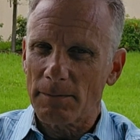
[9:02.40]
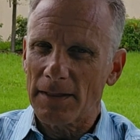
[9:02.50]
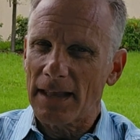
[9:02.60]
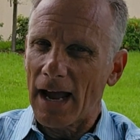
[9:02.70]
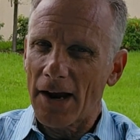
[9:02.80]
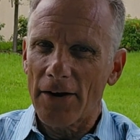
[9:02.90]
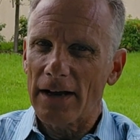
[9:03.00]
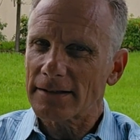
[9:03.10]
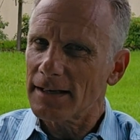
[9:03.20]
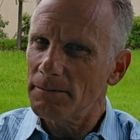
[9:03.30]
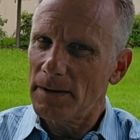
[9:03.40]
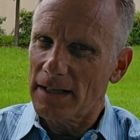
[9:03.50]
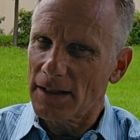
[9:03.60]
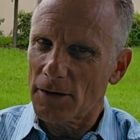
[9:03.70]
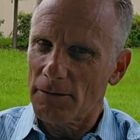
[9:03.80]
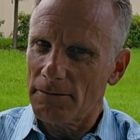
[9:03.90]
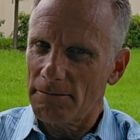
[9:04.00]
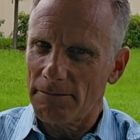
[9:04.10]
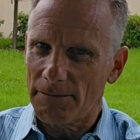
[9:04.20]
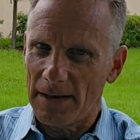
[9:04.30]
but the IRS can be a little
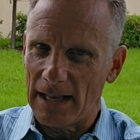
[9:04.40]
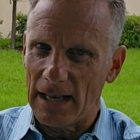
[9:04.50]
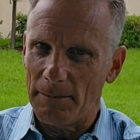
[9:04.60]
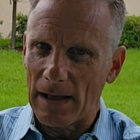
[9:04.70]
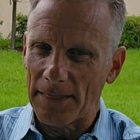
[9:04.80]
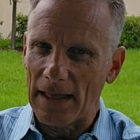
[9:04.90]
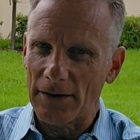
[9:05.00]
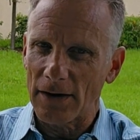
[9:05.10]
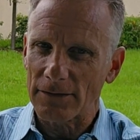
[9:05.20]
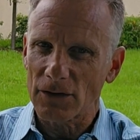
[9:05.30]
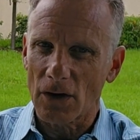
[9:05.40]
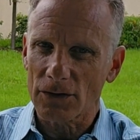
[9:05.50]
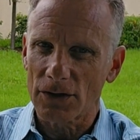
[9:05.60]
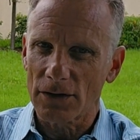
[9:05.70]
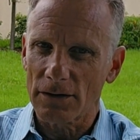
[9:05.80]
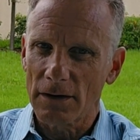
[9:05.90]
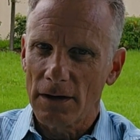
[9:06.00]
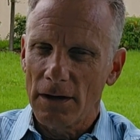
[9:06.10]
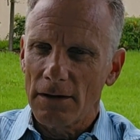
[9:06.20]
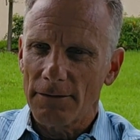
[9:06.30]
finicky about that. You're going to have to talk to your
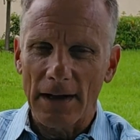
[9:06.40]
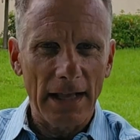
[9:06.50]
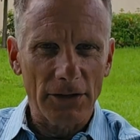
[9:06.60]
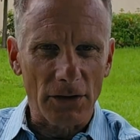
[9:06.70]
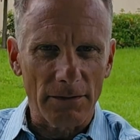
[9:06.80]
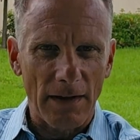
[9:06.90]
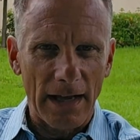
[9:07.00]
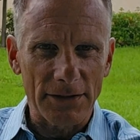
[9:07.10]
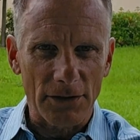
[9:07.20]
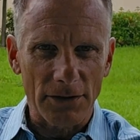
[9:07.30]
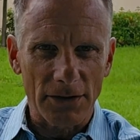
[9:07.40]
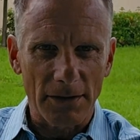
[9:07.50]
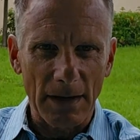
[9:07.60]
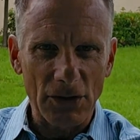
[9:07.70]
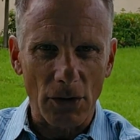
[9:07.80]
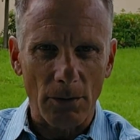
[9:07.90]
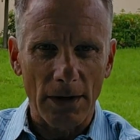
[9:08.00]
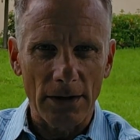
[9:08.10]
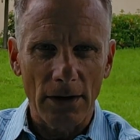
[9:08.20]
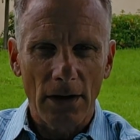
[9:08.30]
financial advisor just to make sure
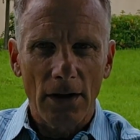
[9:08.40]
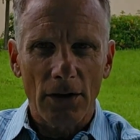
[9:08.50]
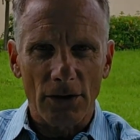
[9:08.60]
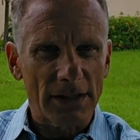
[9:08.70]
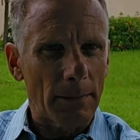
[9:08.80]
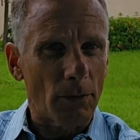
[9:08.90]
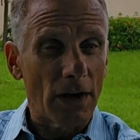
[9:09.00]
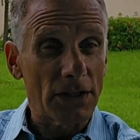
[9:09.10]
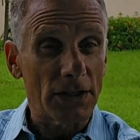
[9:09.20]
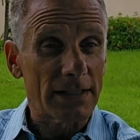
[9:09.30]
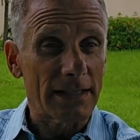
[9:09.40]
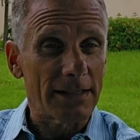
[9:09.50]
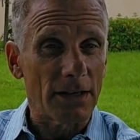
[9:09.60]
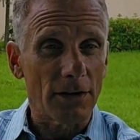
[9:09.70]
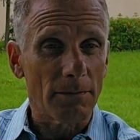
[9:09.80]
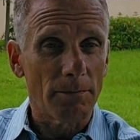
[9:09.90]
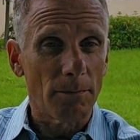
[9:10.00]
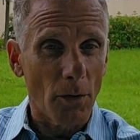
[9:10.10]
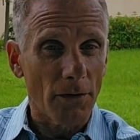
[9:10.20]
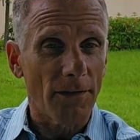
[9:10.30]
when your separation is considered
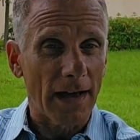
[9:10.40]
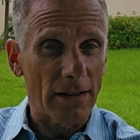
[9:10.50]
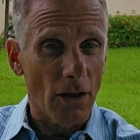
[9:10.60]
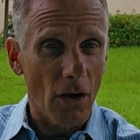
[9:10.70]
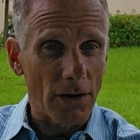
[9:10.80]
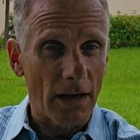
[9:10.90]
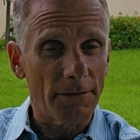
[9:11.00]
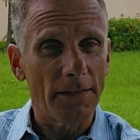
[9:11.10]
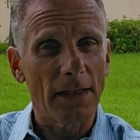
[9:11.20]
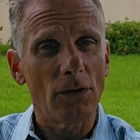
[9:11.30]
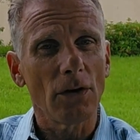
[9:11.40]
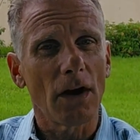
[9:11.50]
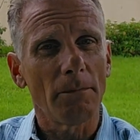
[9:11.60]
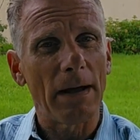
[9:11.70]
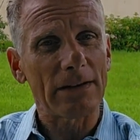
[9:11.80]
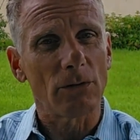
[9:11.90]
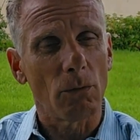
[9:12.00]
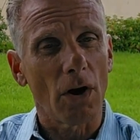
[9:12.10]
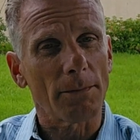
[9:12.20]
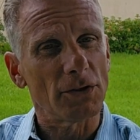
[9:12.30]
bona fide and long enough. And then you can come back to
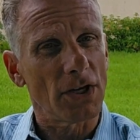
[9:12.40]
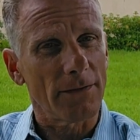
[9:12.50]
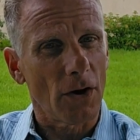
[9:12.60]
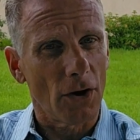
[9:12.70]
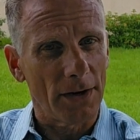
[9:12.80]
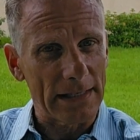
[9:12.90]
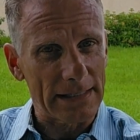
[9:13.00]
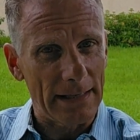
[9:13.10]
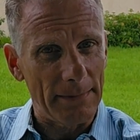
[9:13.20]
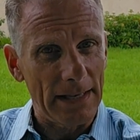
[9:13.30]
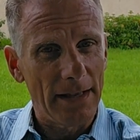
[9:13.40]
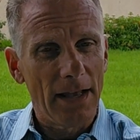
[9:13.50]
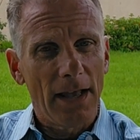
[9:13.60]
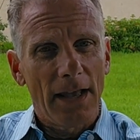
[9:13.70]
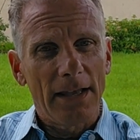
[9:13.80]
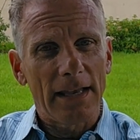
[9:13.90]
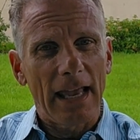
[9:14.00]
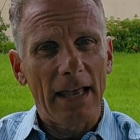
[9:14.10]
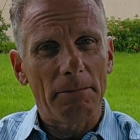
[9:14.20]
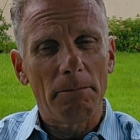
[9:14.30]
work, but you have an earnings limit. You
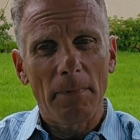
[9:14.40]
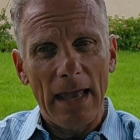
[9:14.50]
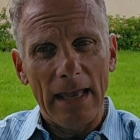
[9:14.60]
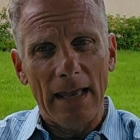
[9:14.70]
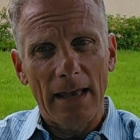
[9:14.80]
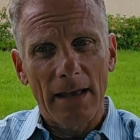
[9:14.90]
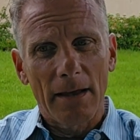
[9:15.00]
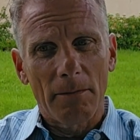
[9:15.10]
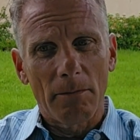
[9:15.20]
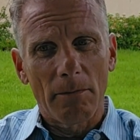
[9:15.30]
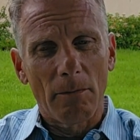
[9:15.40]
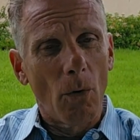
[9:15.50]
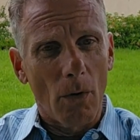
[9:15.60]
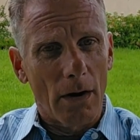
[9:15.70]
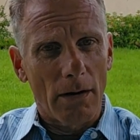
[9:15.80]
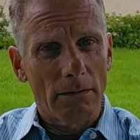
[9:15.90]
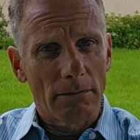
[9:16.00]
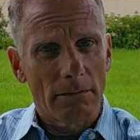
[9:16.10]
can't make more